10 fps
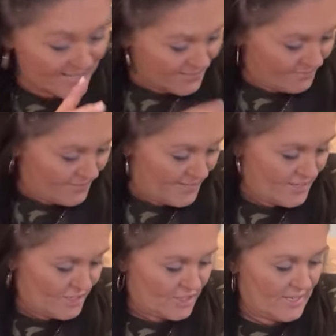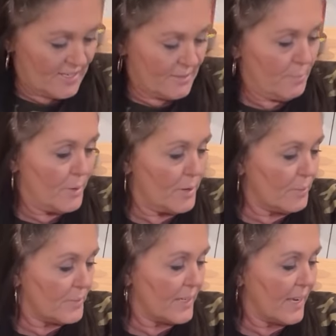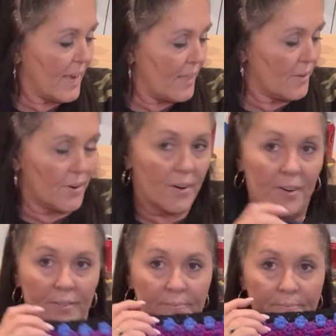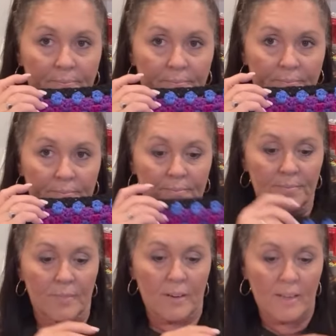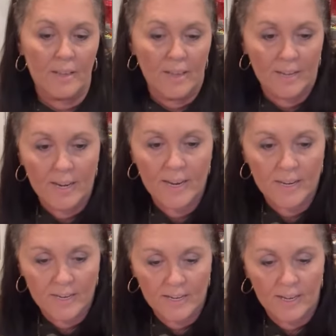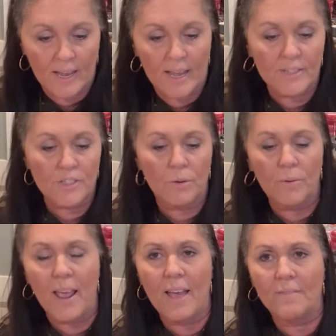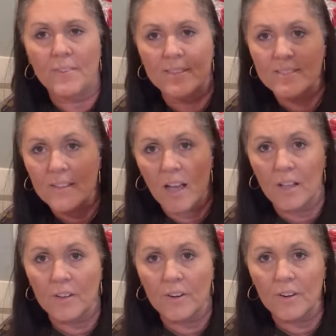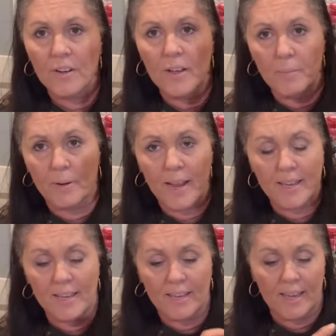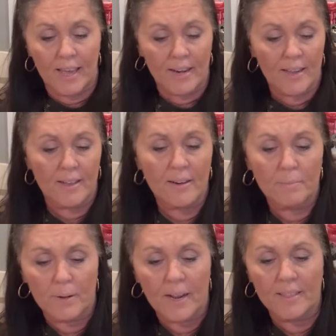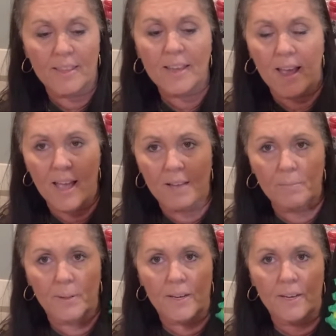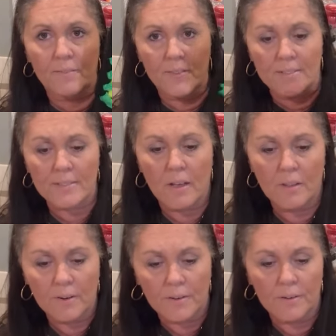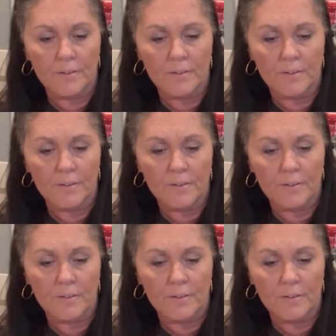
to finish these and put them together. And I don't have this color, but I can get it. But I think I have plenty of this color.